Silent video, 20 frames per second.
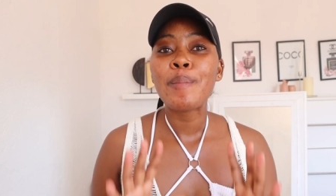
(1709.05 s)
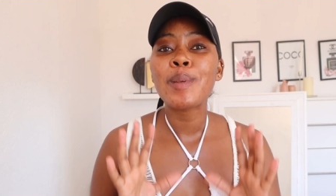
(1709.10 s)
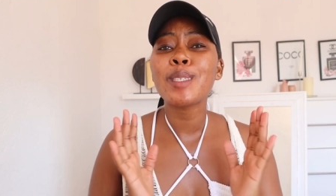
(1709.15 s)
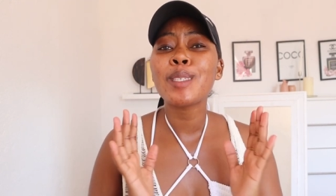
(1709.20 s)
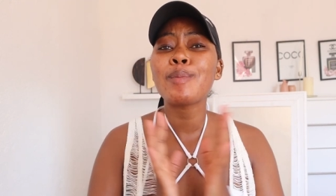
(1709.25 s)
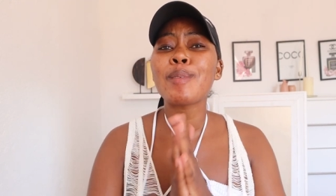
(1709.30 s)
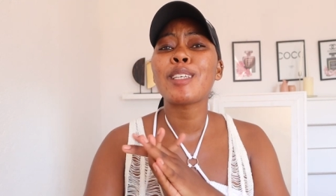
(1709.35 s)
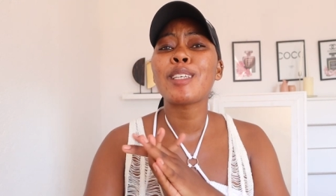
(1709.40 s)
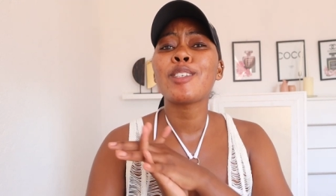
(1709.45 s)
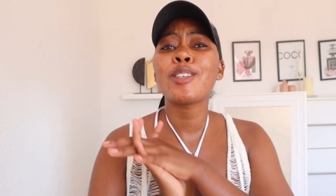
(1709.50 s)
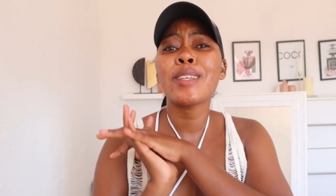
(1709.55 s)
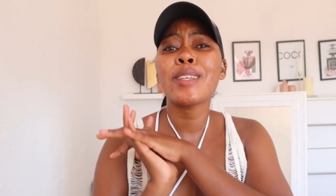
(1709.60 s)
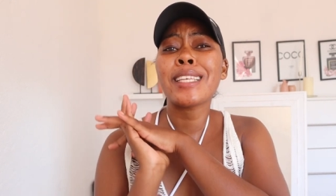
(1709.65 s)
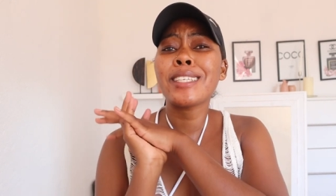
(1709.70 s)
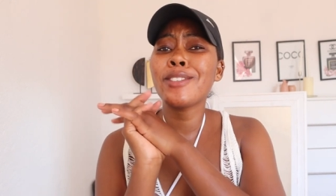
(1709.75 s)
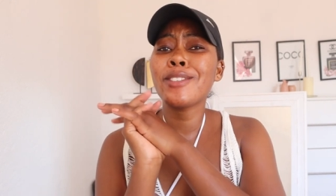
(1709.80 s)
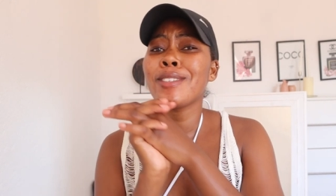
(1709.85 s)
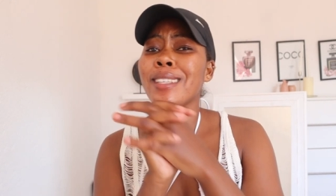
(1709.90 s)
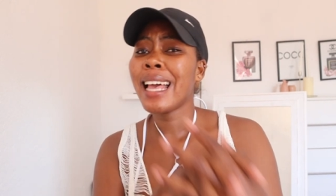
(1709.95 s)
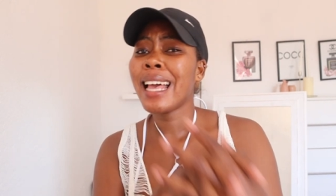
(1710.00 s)
Please make sure
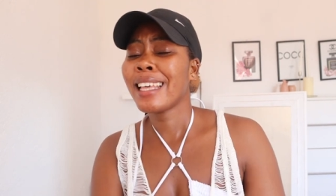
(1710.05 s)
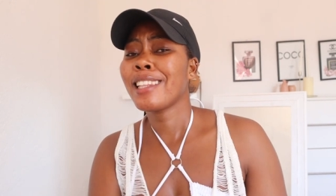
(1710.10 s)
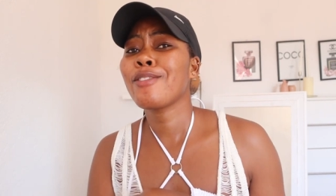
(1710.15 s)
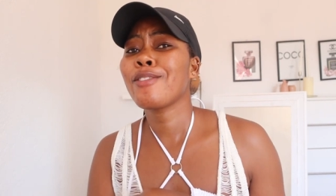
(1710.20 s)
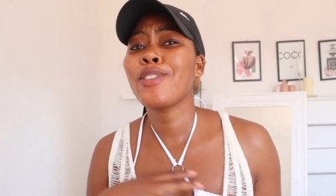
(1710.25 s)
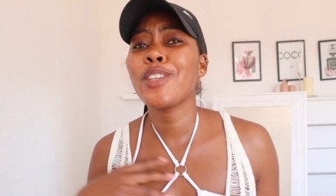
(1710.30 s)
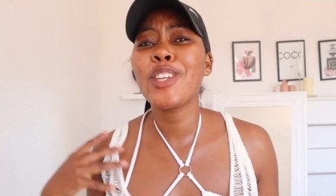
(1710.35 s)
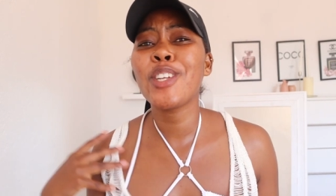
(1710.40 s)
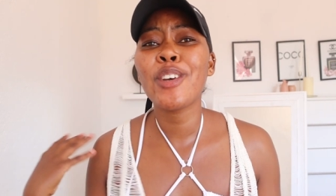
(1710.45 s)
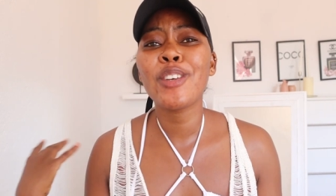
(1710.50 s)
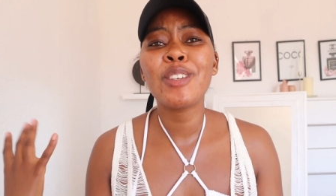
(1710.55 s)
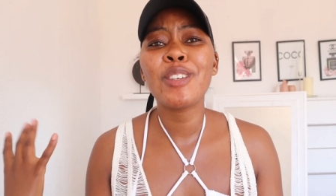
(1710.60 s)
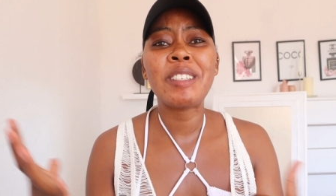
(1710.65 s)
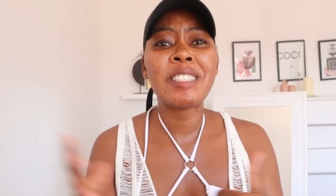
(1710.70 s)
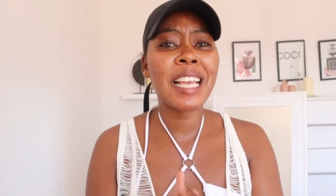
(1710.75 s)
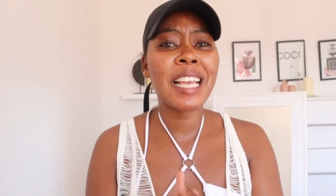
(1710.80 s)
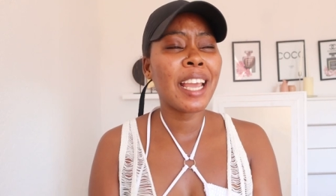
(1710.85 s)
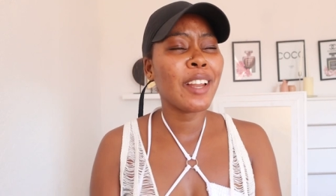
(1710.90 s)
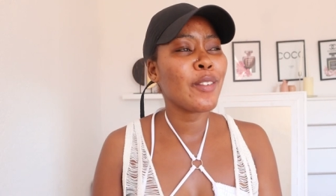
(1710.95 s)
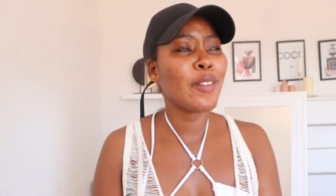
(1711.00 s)
that you like the video, you
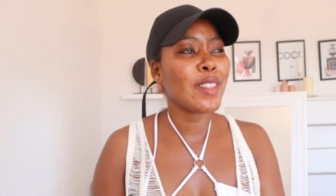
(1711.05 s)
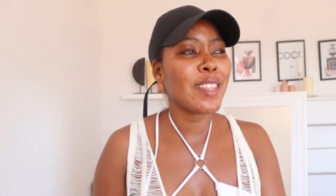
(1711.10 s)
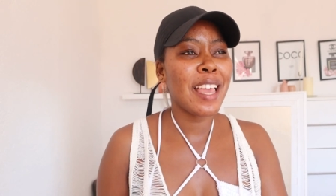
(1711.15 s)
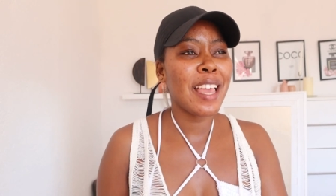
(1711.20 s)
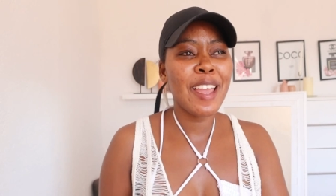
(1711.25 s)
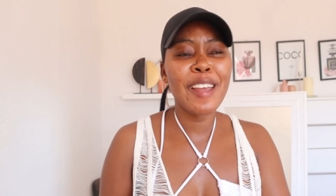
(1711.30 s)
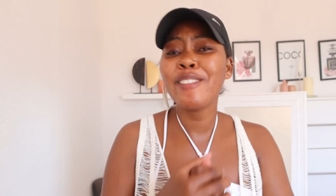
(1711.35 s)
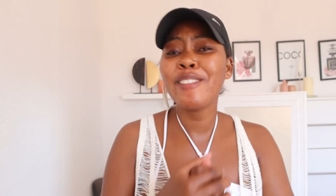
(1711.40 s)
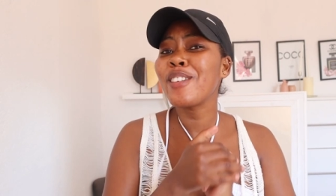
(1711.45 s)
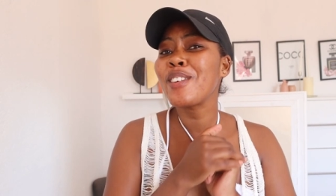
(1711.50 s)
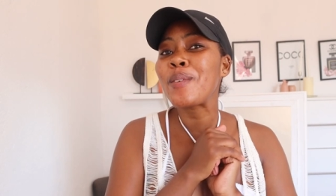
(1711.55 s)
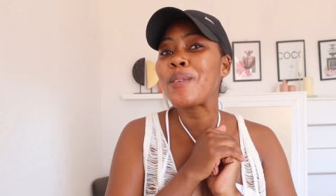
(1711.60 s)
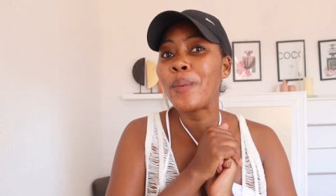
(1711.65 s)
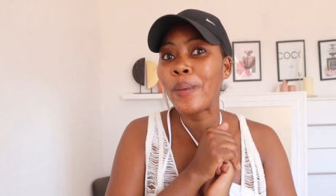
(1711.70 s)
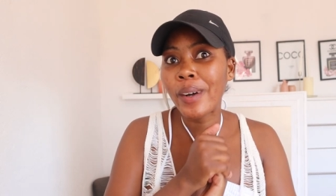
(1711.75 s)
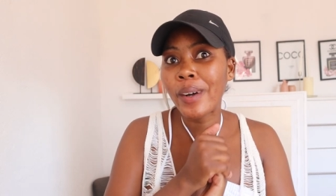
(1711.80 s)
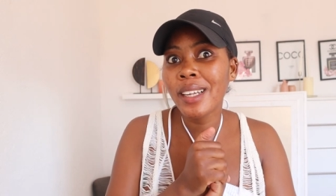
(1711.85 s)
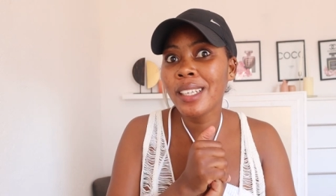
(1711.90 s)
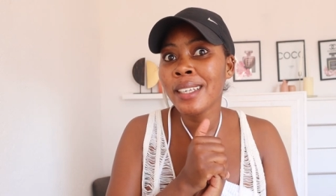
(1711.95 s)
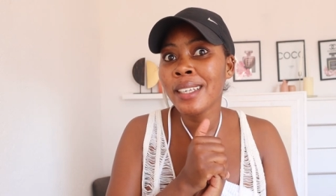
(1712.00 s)
share it with
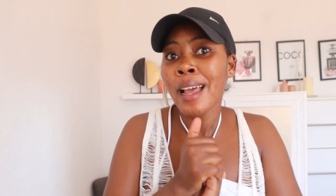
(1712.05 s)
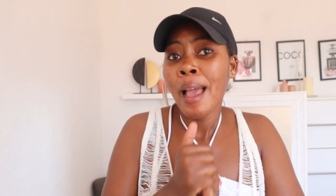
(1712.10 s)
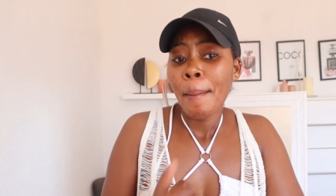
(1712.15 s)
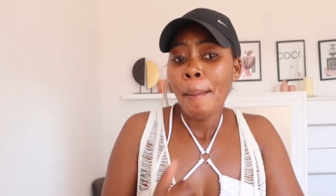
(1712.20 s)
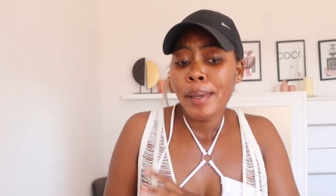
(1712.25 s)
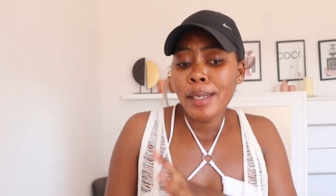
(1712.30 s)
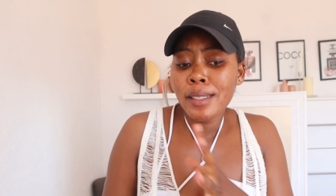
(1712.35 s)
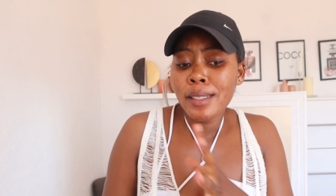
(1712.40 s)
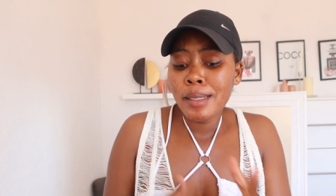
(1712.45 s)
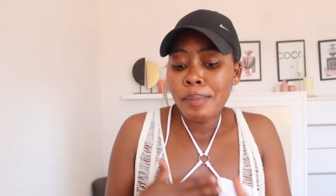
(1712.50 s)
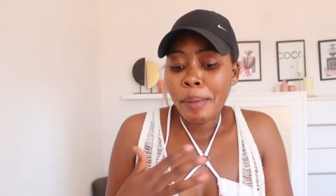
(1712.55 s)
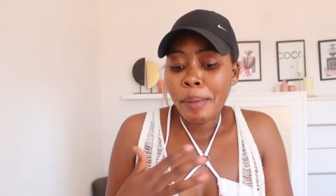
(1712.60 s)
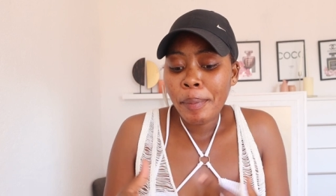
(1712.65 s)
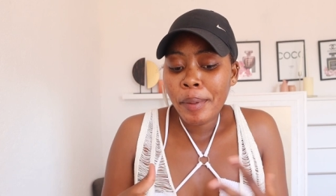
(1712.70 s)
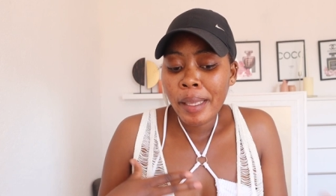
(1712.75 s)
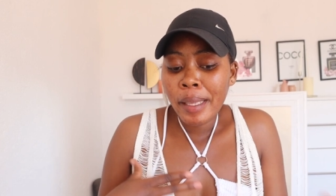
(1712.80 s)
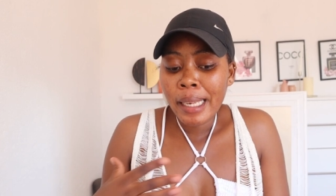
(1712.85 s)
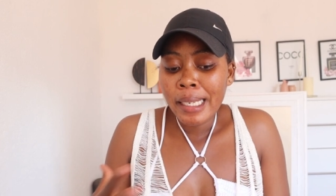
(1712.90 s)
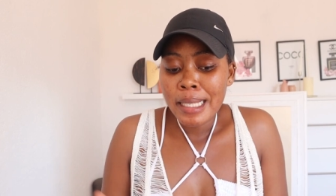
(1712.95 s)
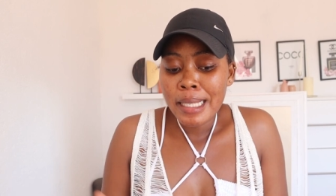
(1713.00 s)
everyone, because people
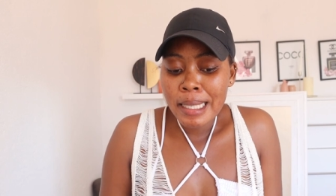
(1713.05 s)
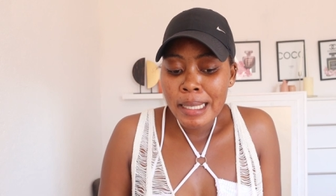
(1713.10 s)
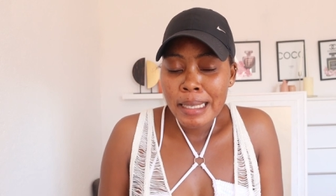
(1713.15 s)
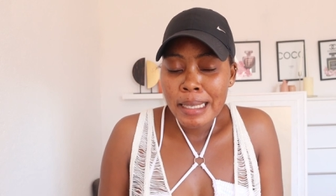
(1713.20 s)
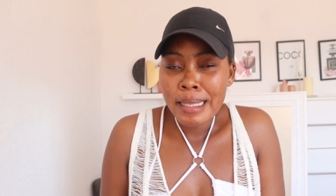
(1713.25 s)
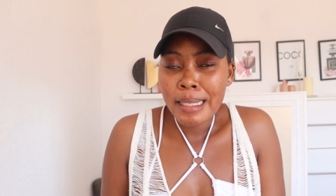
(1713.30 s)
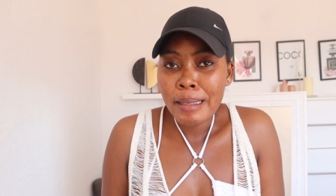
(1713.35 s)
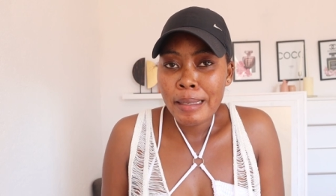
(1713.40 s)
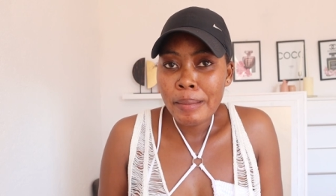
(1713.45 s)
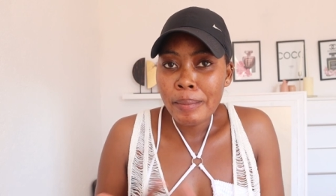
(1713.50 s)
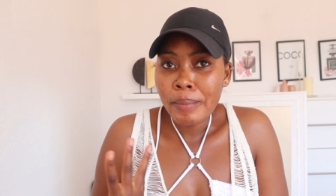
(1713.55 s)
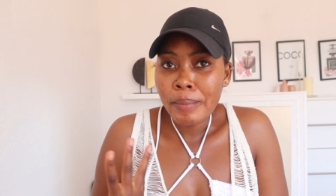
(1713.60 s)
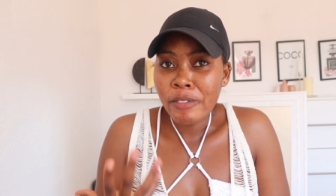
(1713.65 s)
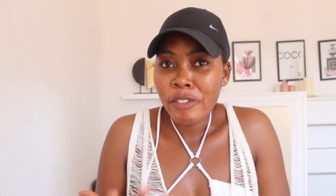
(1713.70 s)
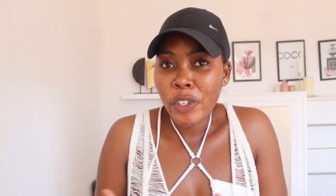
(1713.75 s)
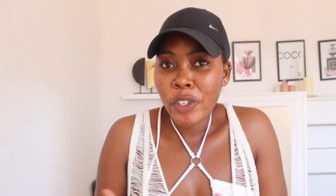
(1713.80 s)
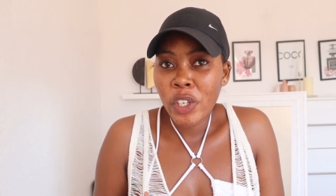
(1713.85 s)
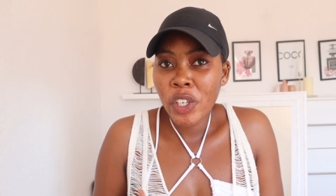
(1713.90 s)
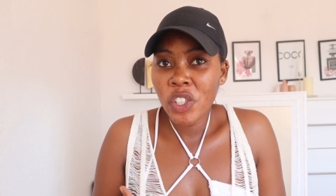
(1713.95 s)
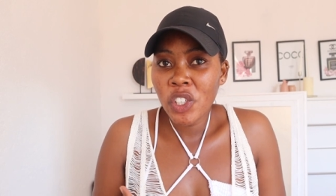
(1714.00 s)
get to see some
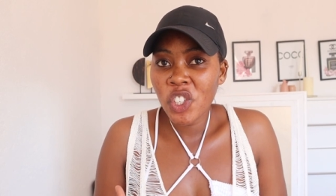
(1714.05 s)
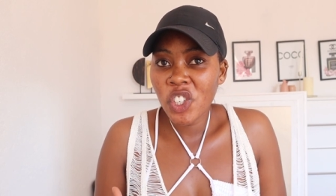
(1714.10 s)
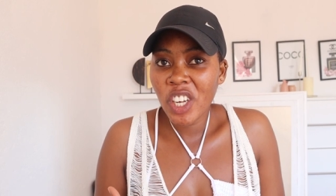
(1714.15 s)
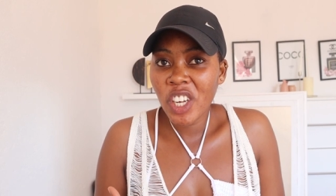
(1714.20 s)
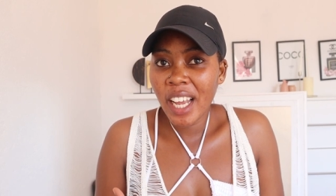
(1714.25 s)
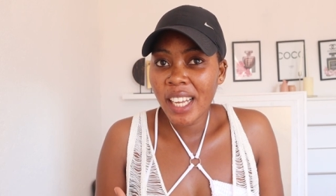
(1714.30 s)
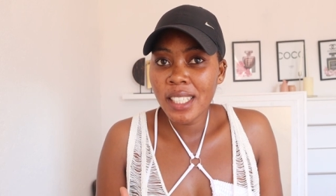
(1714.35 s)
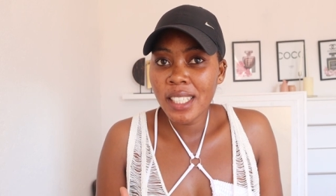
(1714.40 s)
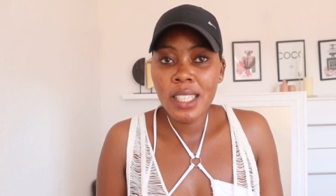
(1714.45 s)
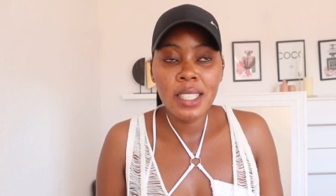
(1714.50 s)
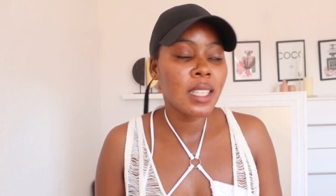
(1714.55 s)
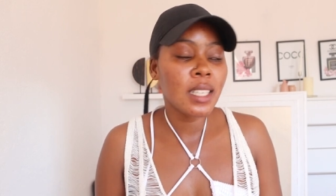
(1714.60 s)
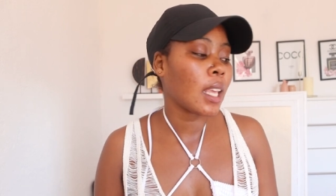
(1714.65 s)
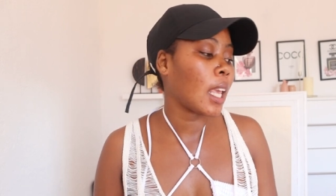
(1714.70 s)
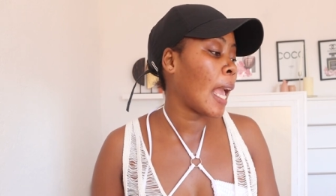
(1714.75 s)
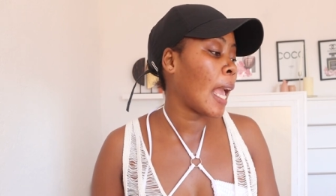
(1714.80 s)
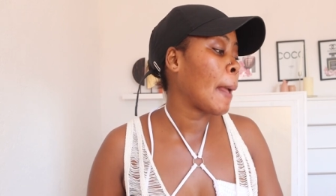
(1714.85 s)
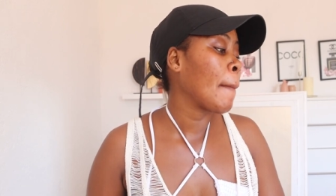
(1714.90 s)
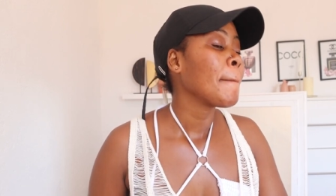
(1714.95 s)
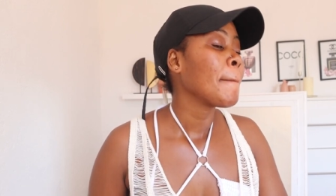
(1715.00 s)
vacation ideas,
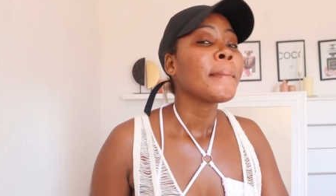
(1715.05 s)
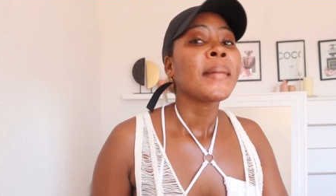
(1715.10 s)
okay?